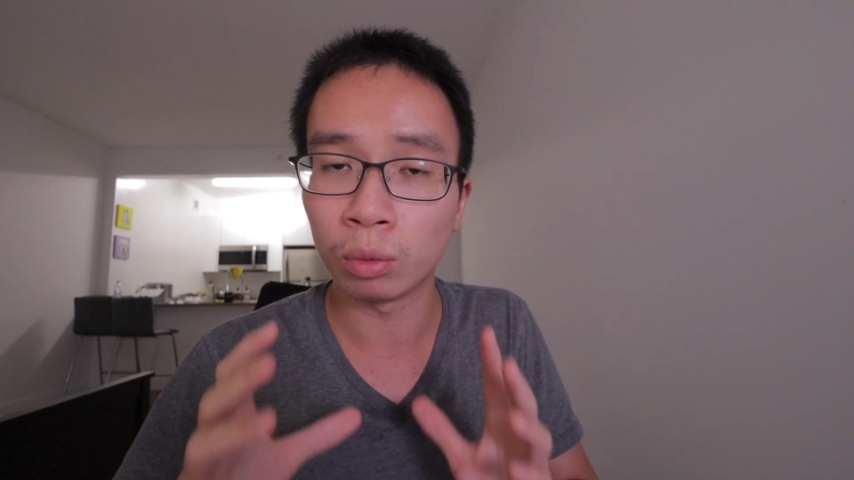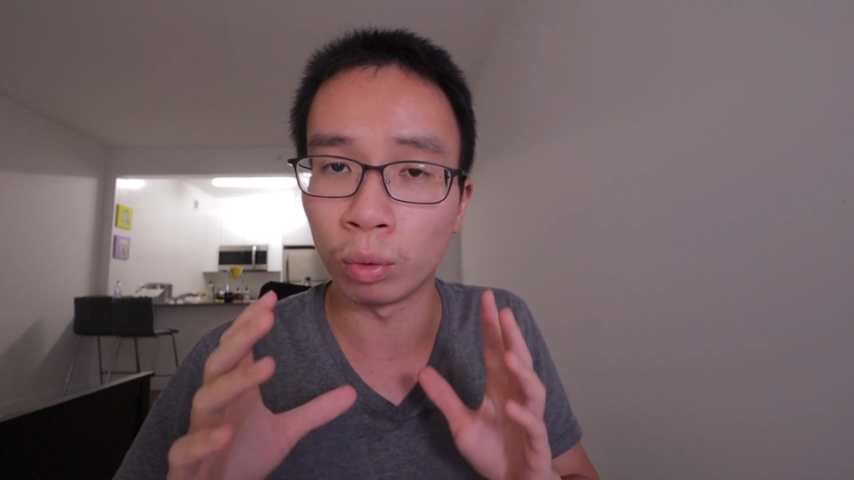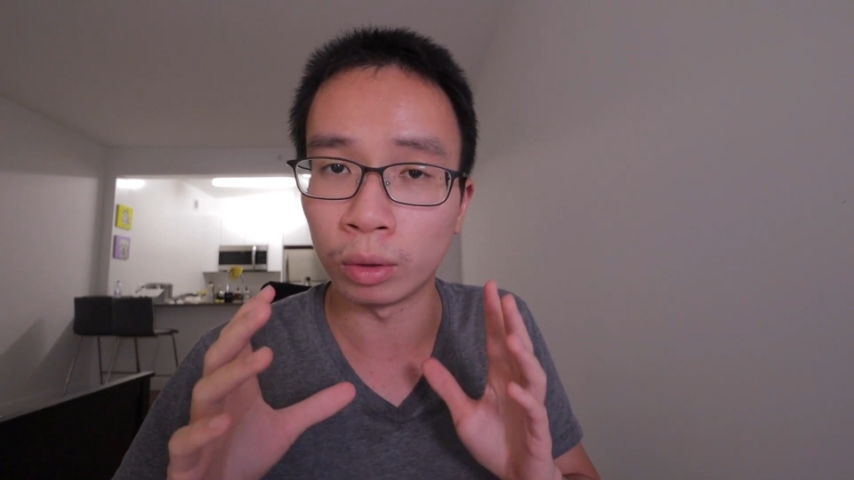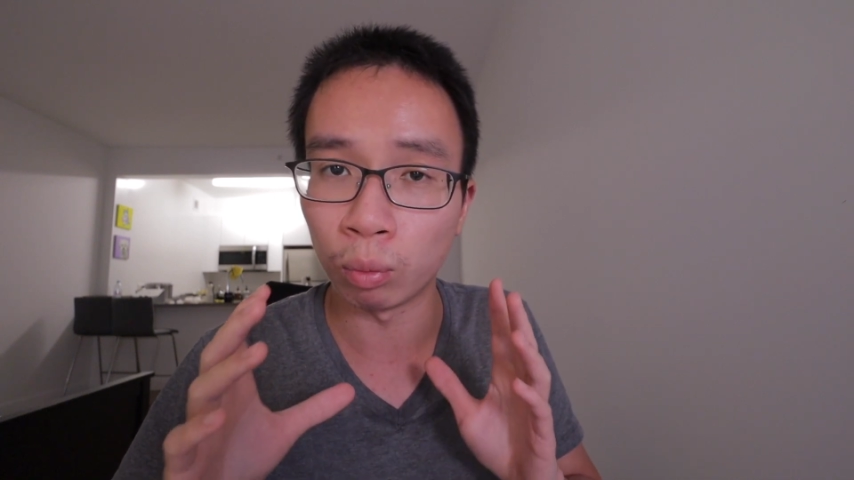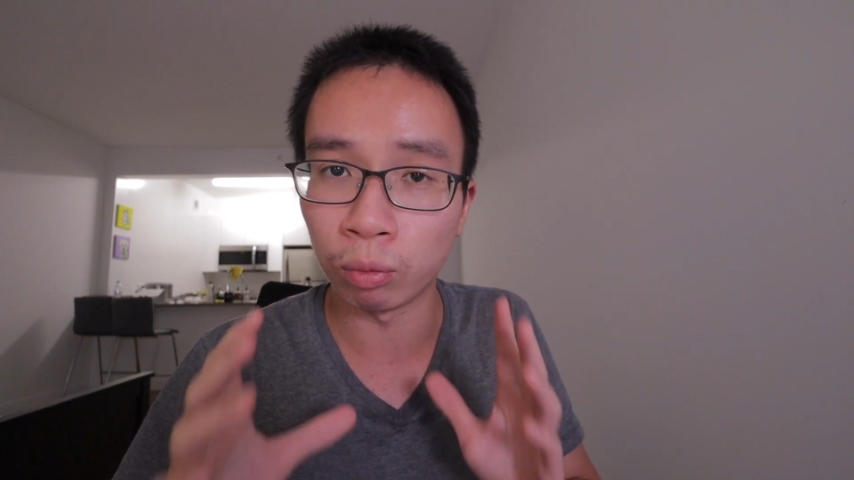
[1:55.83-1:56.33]

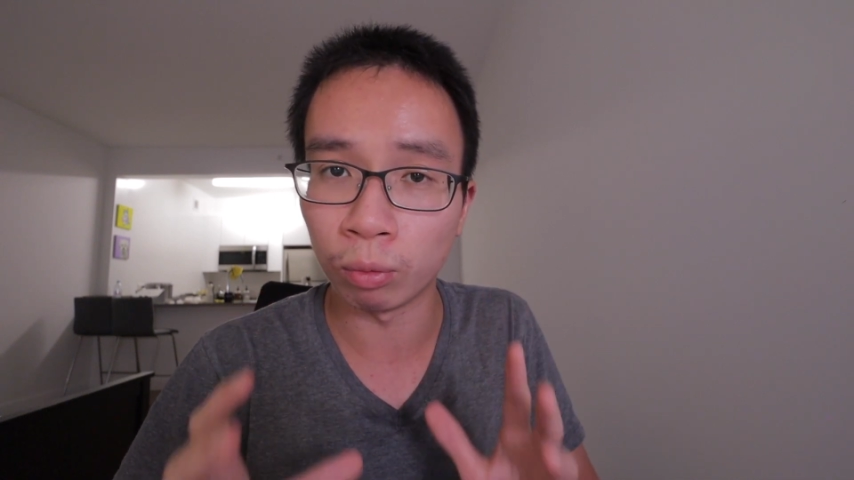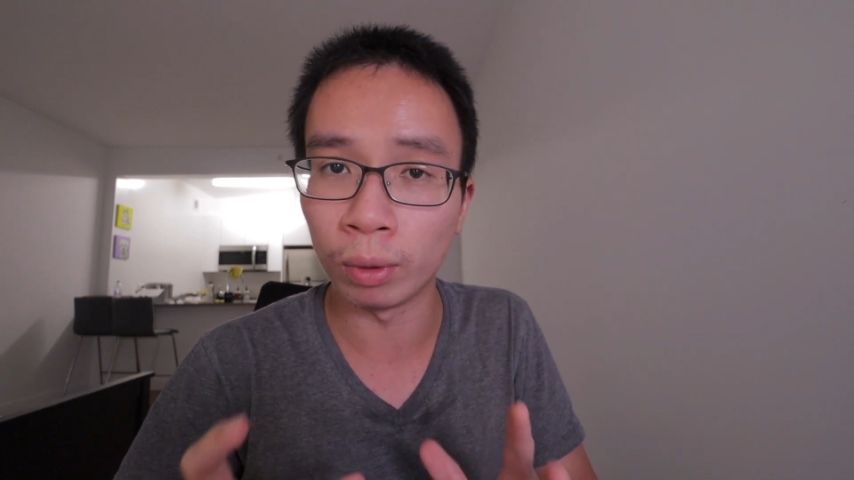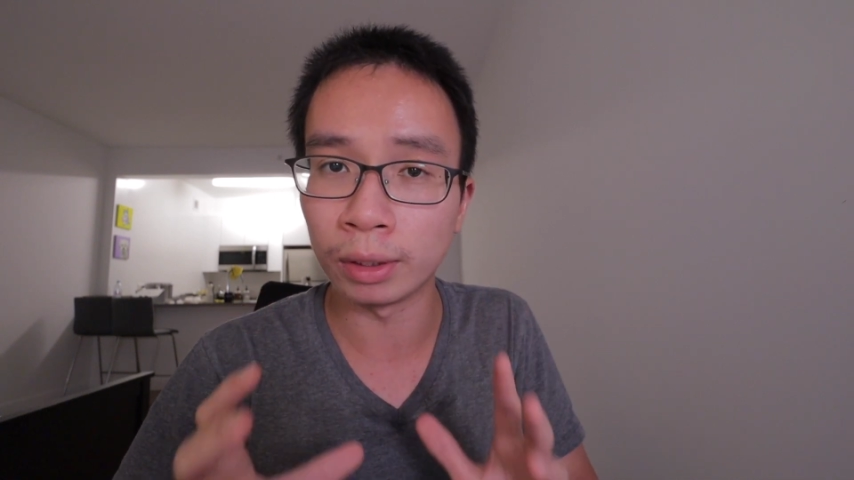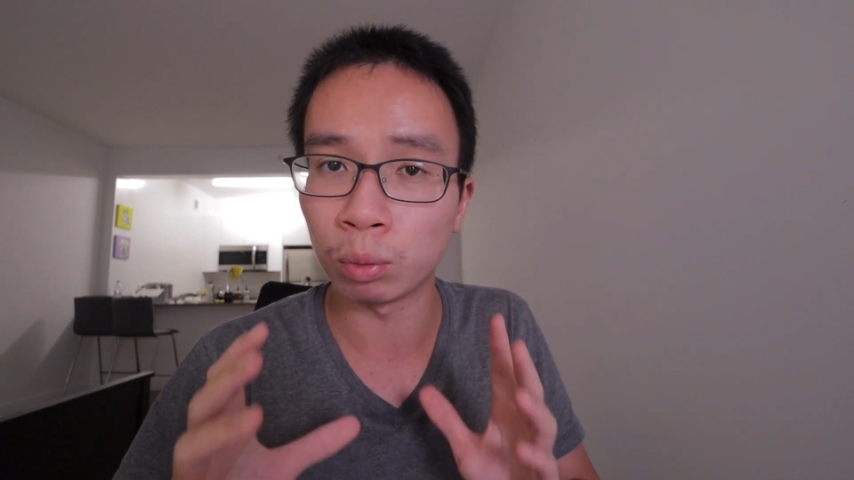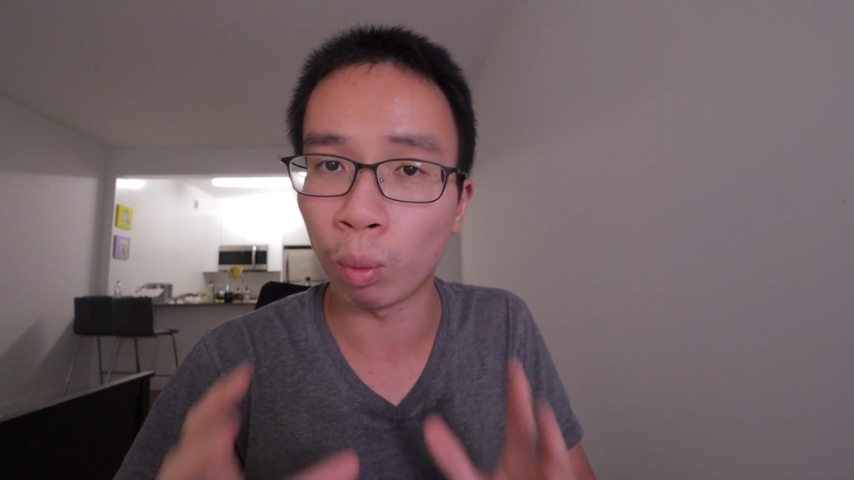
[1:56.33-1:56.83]

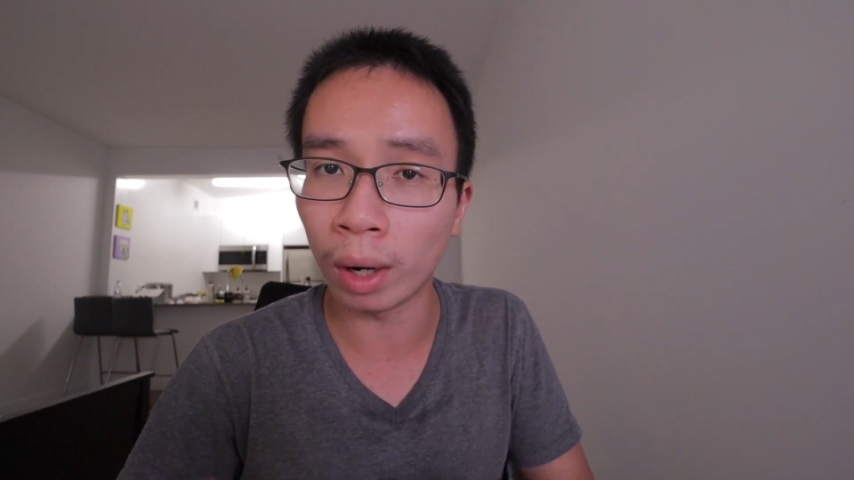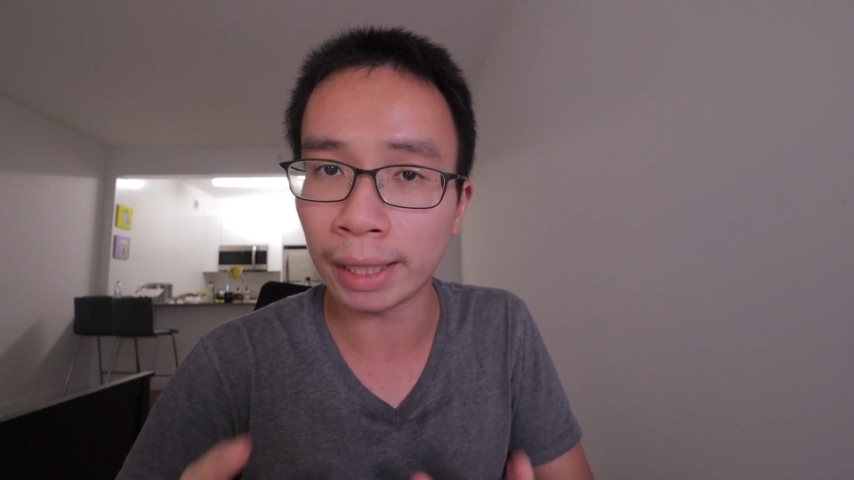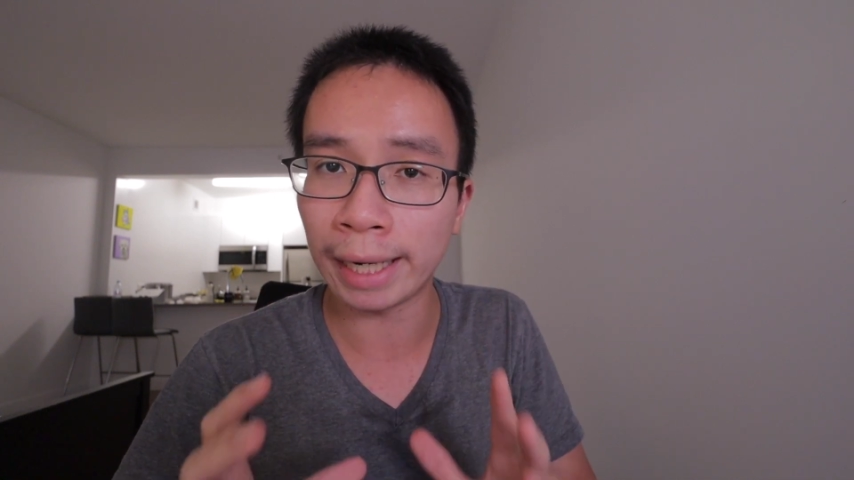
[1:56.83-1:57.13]
with what